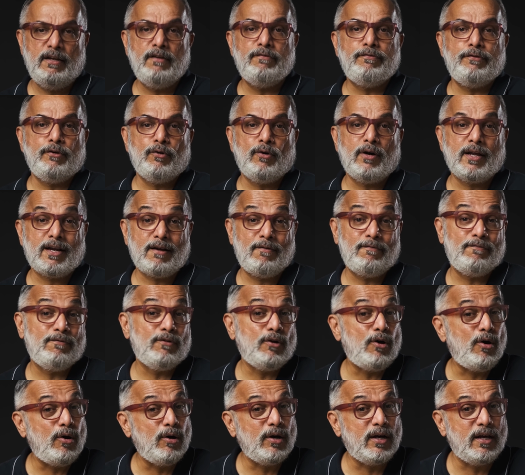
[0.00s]
if you are a
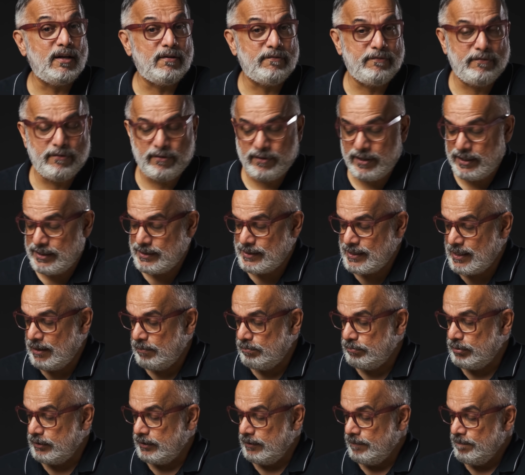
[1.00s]
vlogger, for
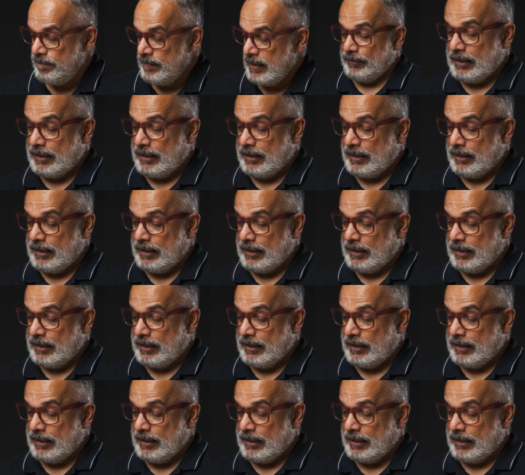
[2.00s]
example.